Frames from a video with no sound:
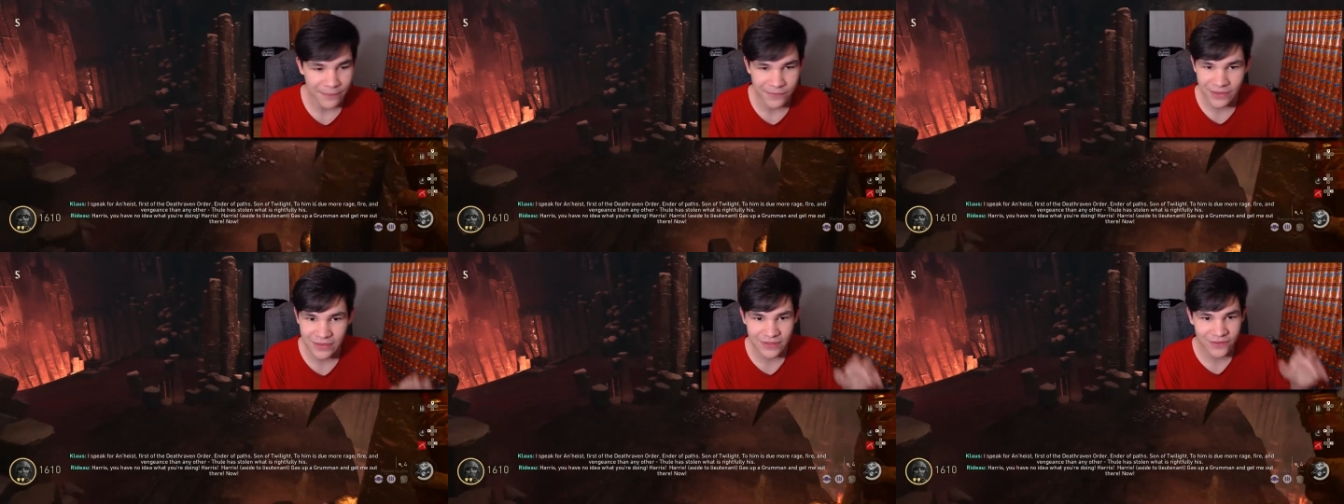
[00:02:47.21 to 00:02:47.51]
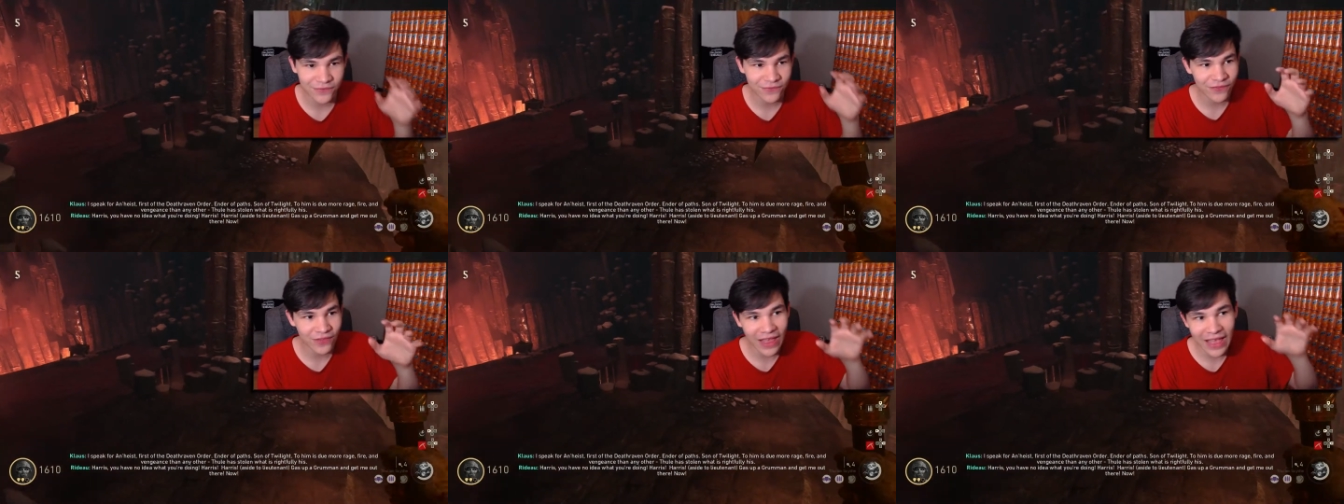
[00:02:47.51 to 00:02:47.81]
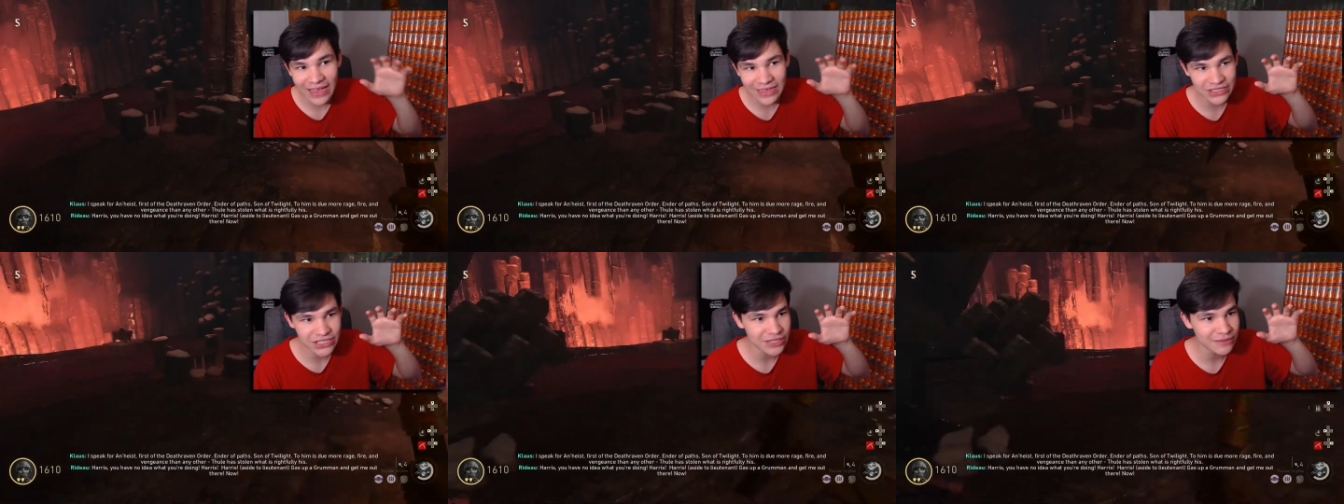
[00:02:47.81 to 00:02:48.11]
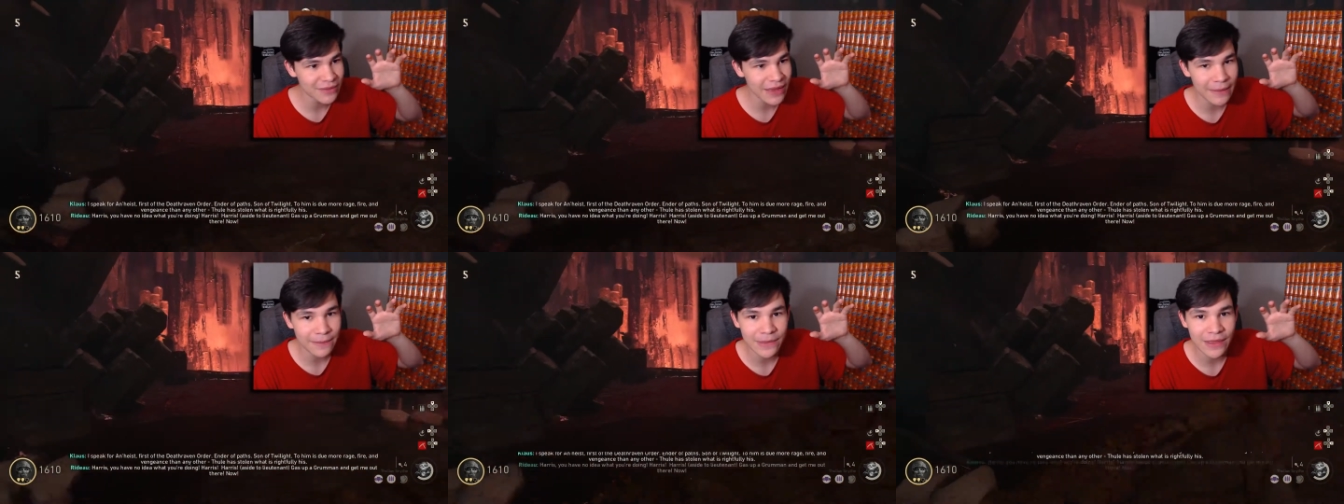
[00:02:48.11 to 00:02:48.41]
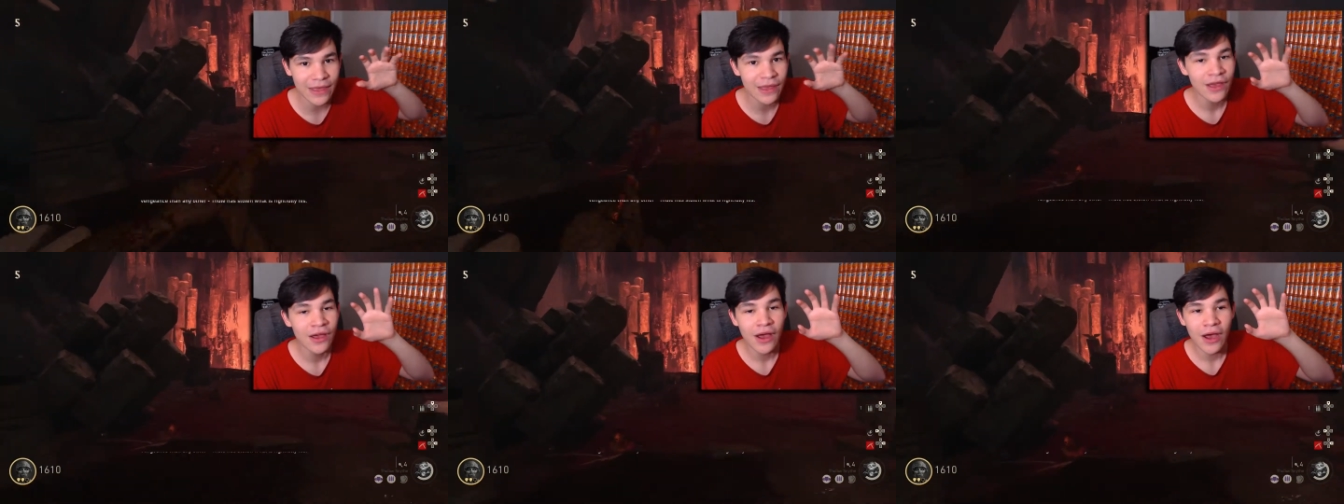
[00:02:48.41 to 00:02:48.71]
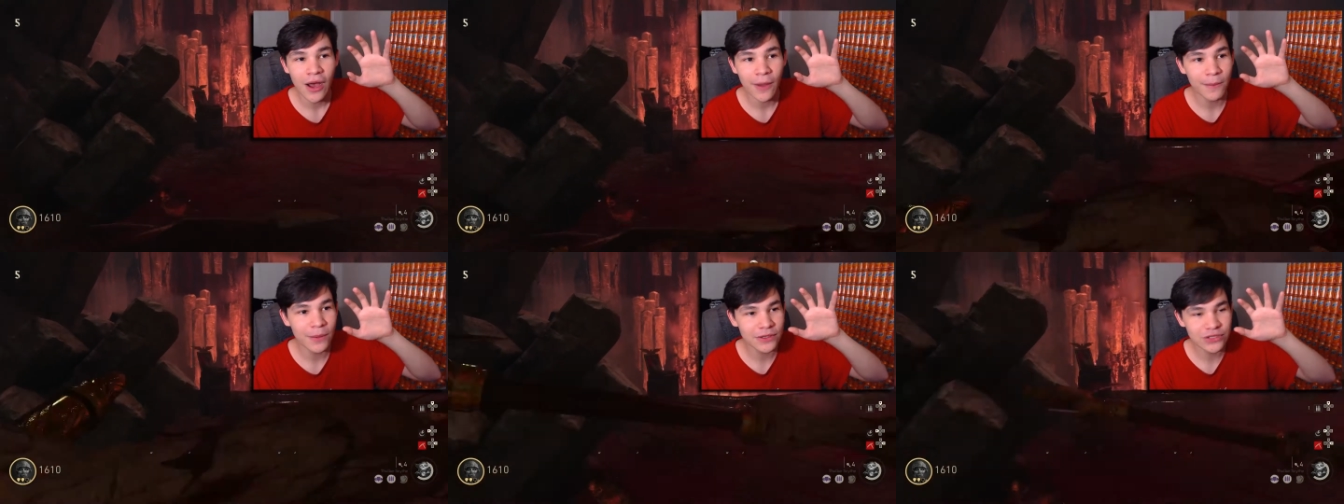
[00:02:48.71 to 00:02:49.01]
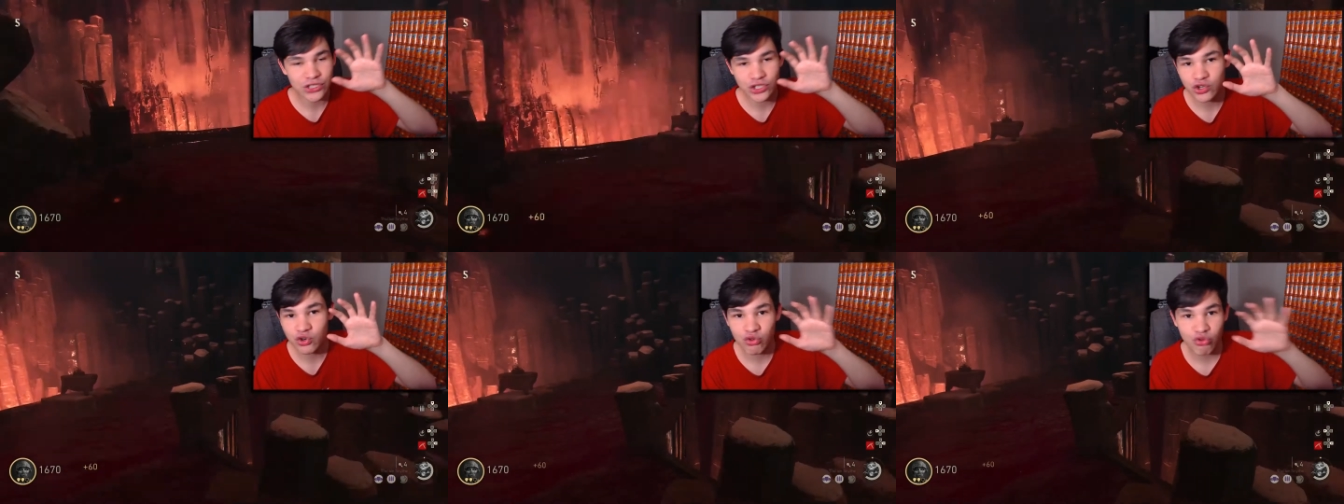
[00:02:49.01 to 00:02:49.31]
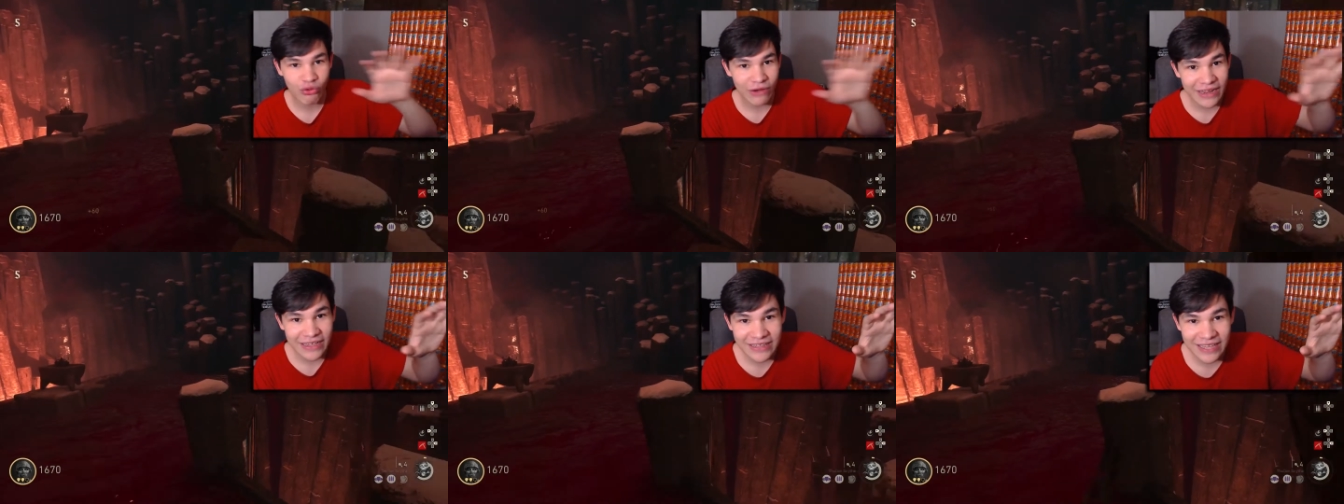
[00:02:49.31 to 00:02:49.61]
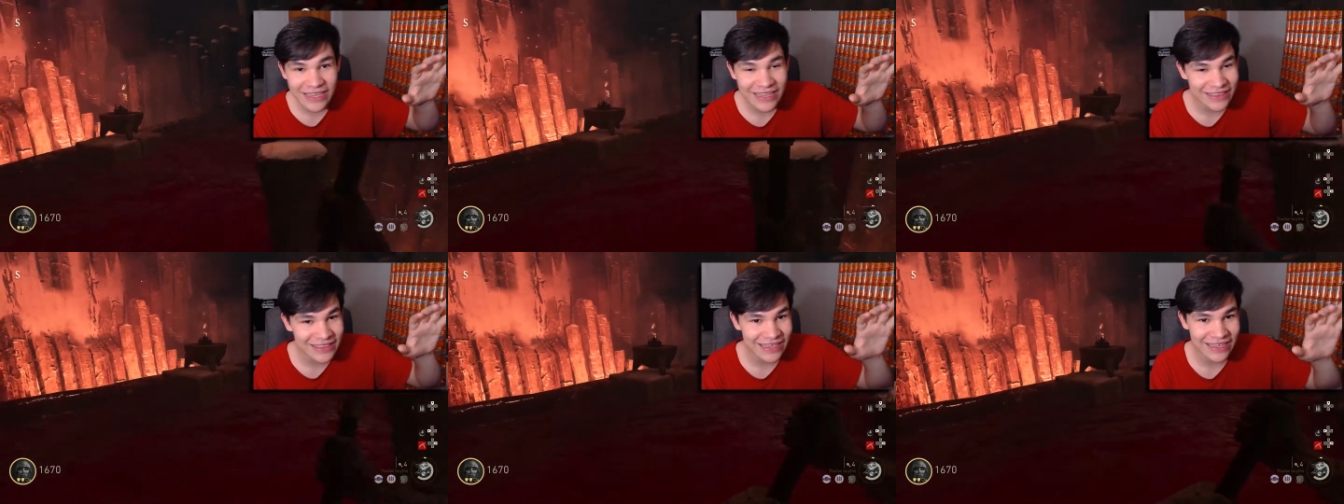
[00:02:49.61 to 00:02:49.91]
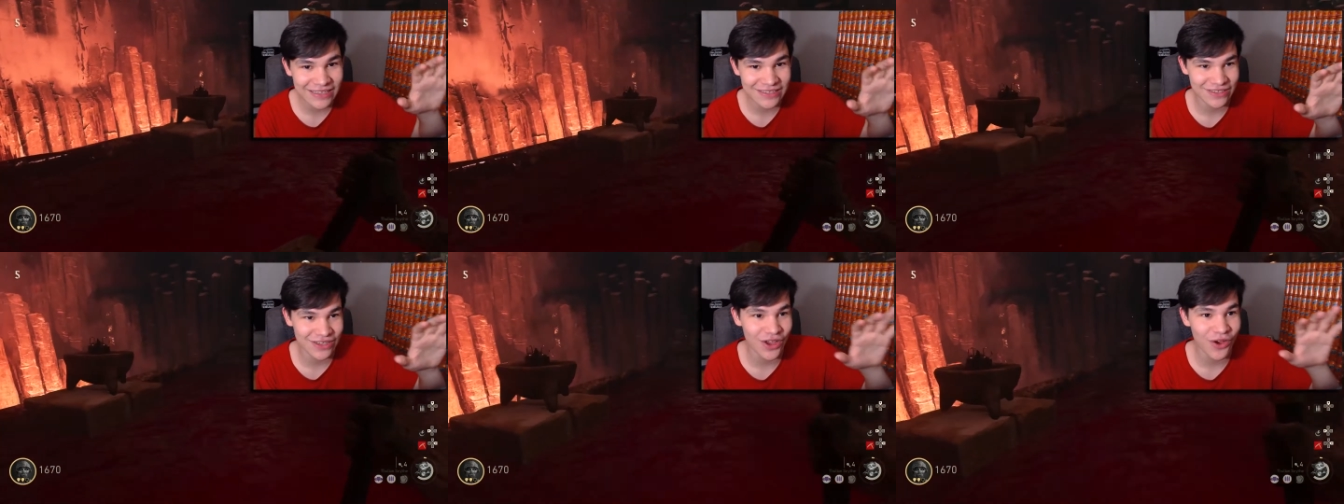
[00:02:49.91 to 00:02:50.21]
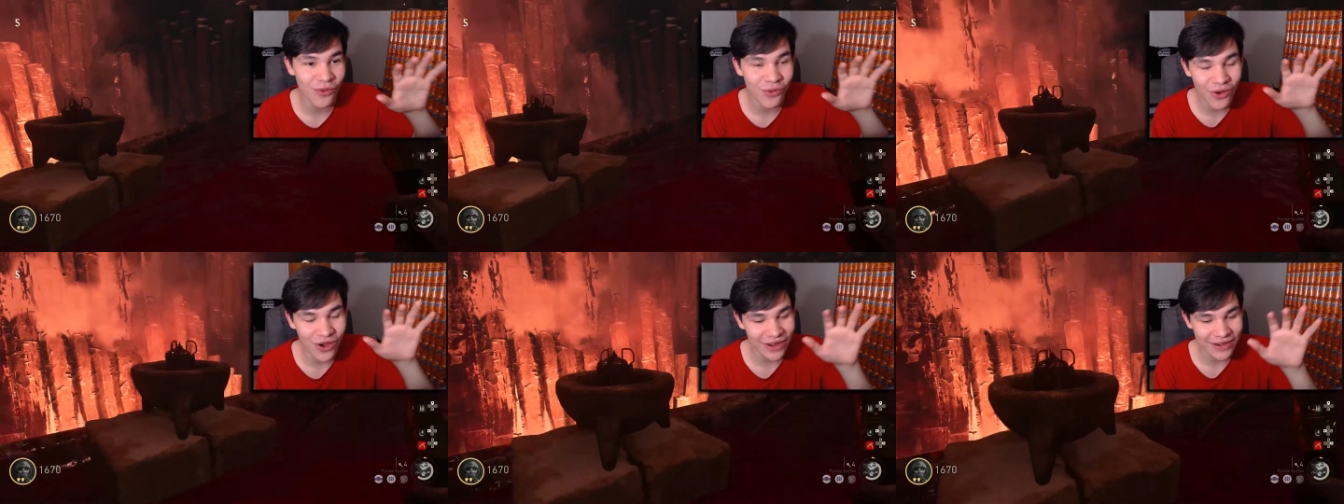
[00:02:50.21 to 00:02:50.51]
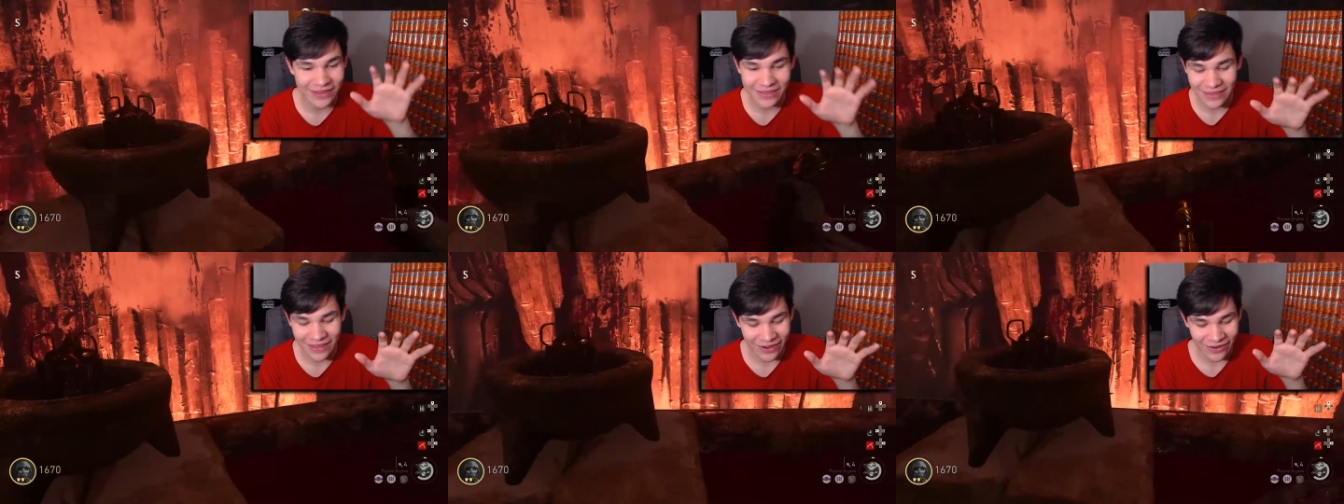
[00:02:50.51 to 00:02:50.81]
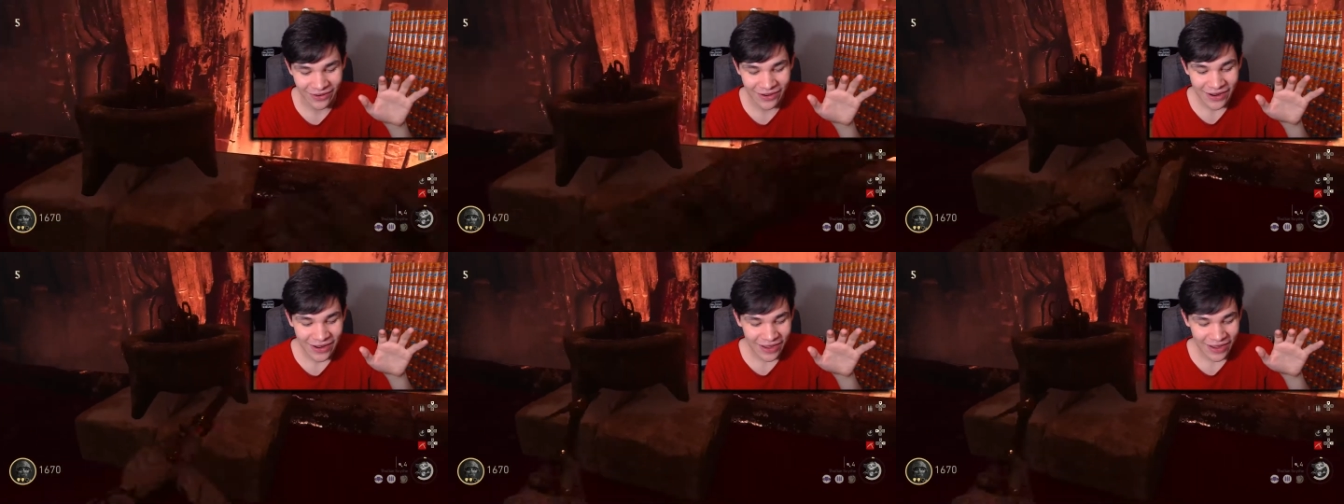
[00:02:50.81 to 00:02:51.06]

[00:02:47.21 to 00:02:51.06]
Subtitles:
this flashy map that a bunch of crazy things go on in there.